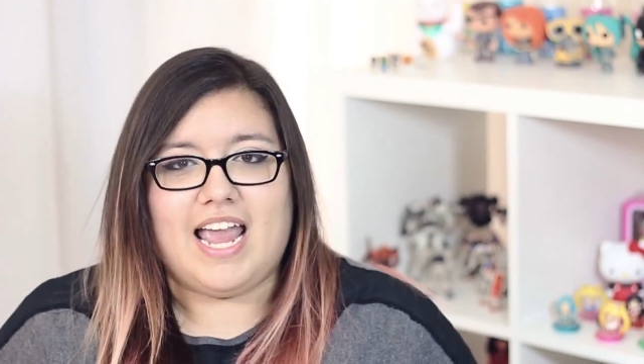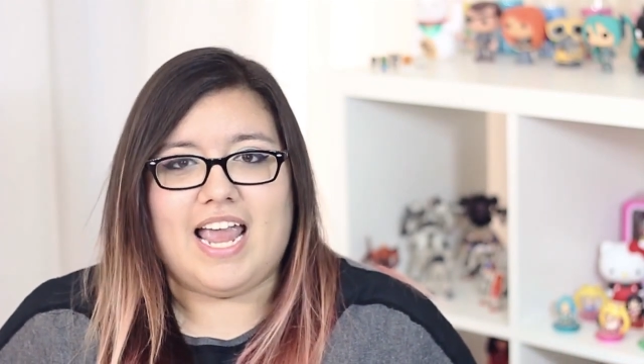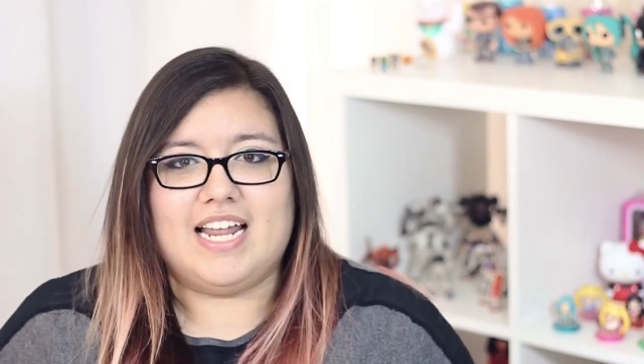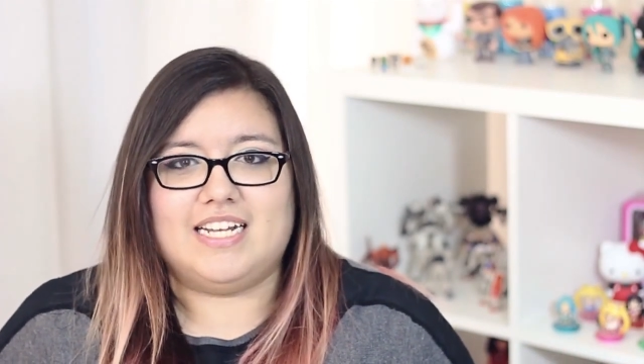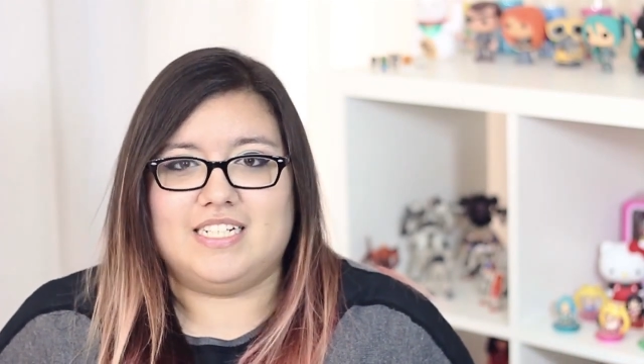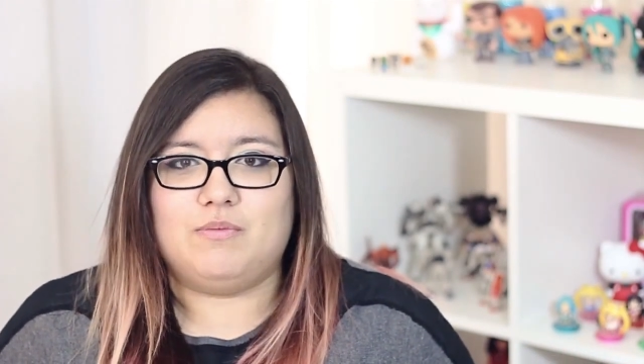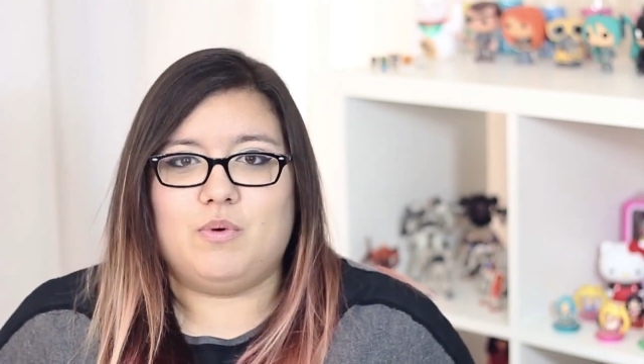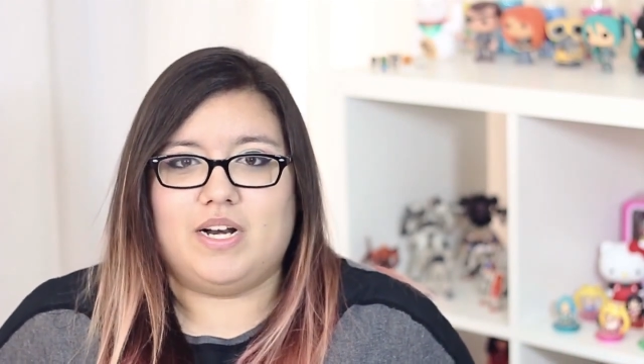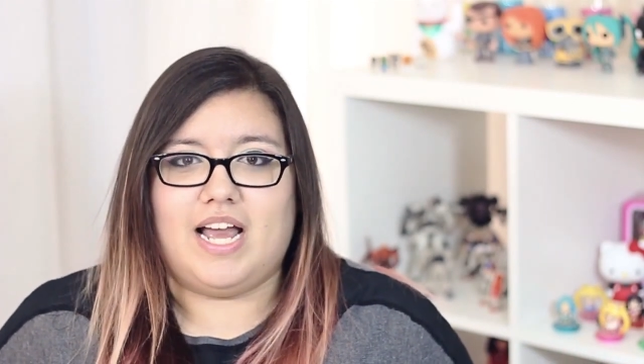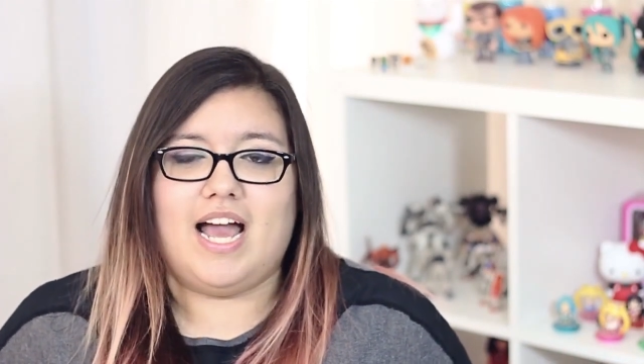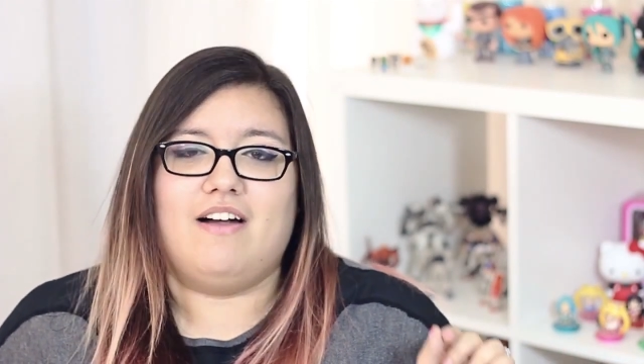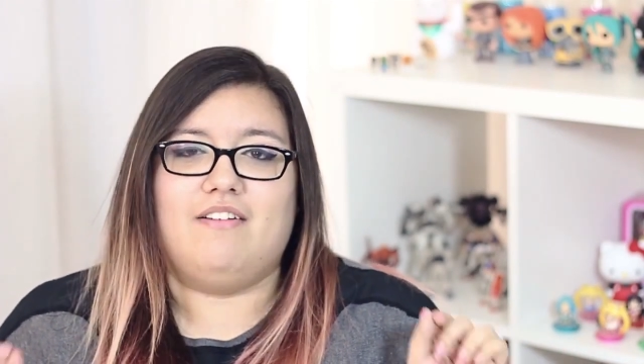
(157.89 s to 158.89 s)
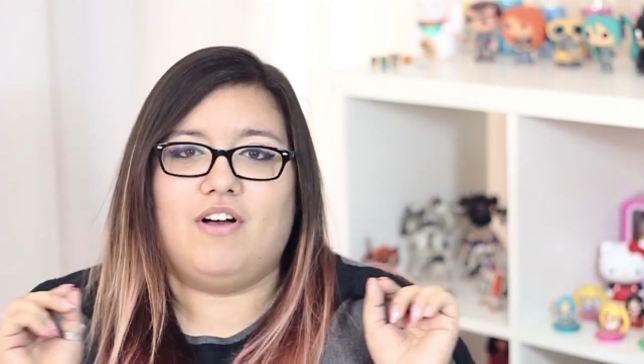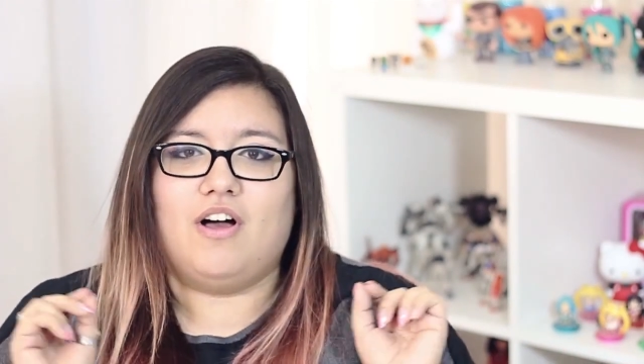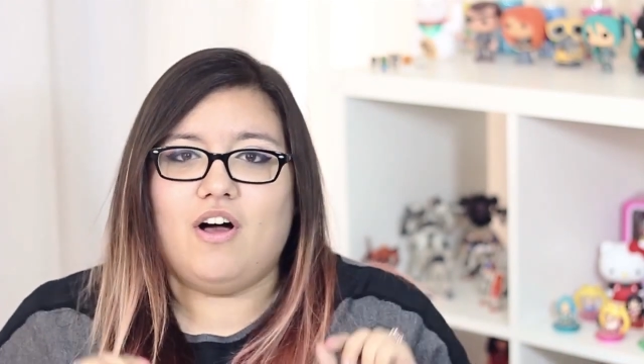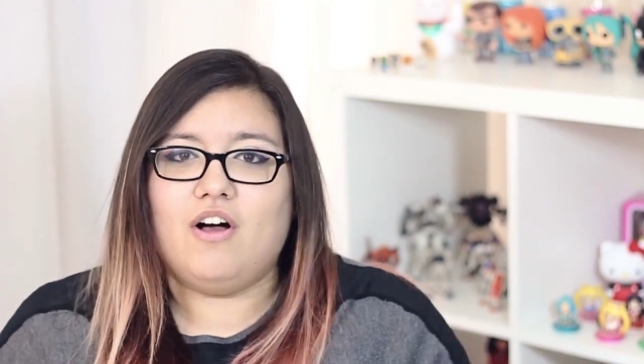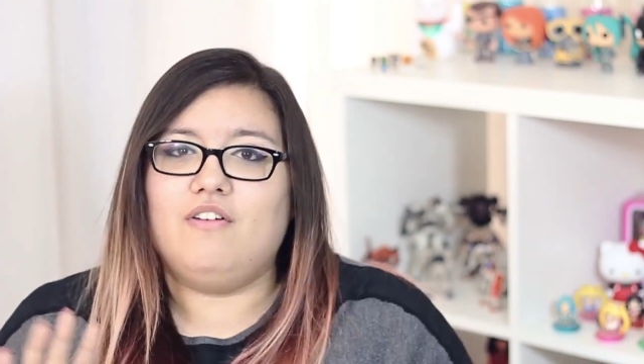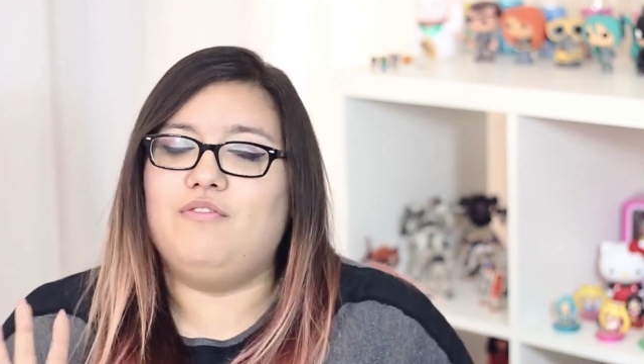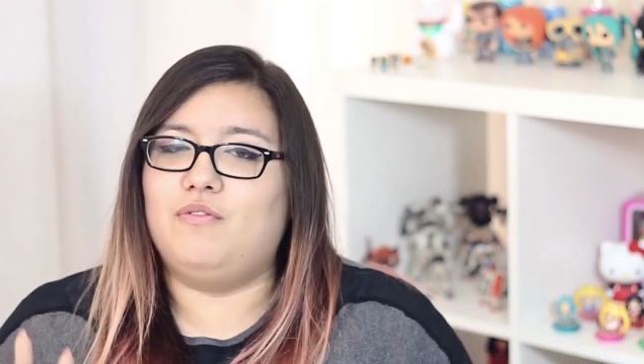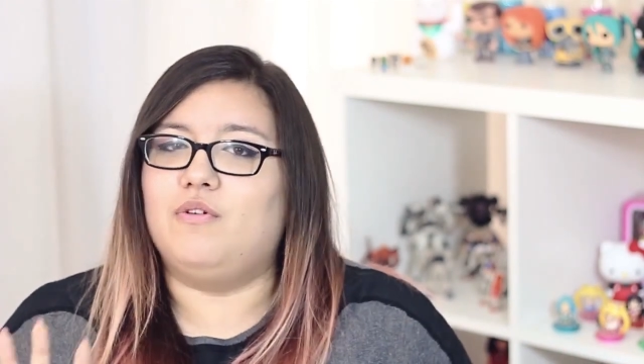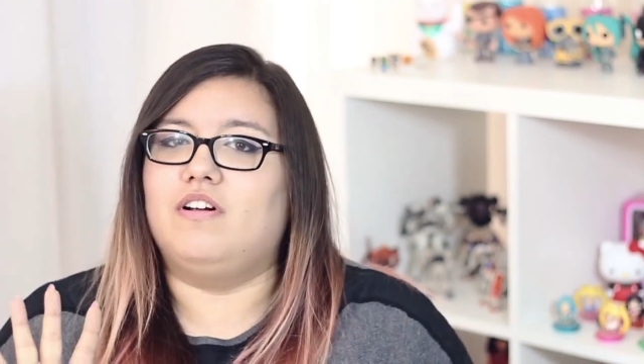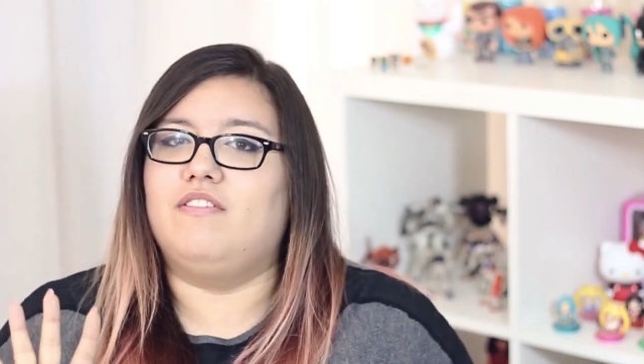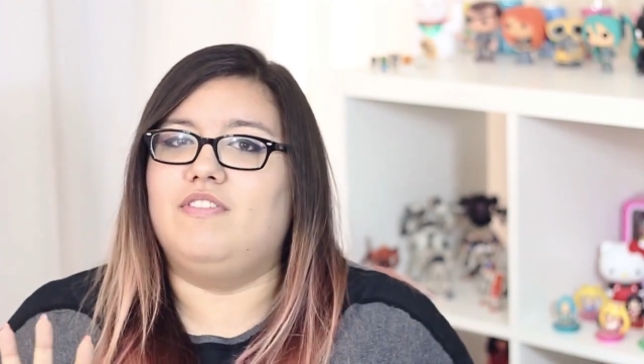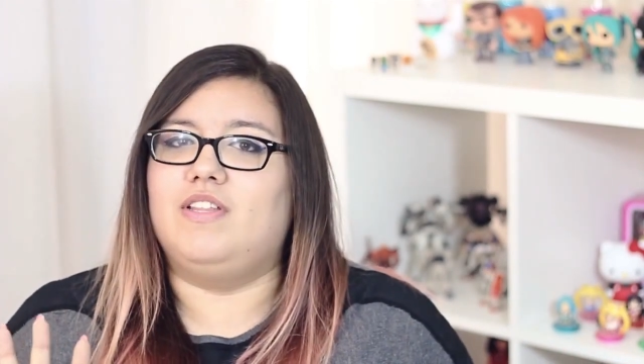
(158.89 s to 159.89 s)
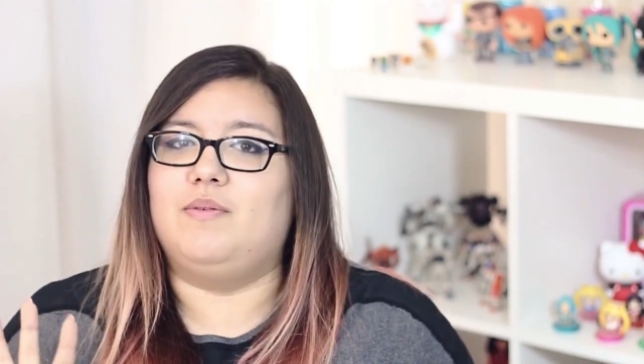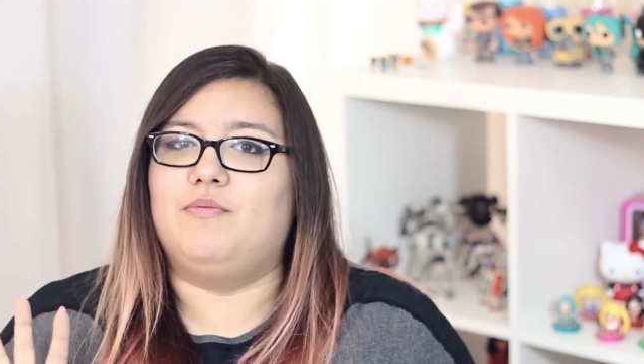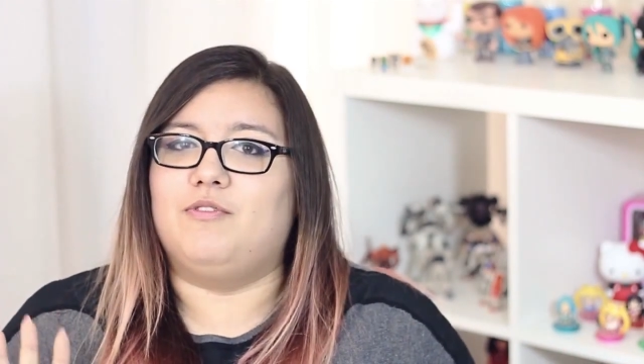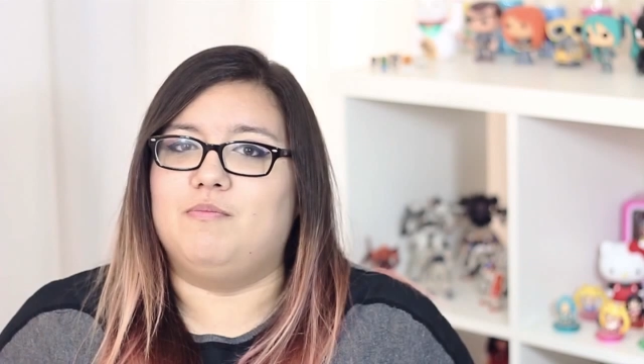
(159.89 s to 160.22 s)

and I wanna have all four of them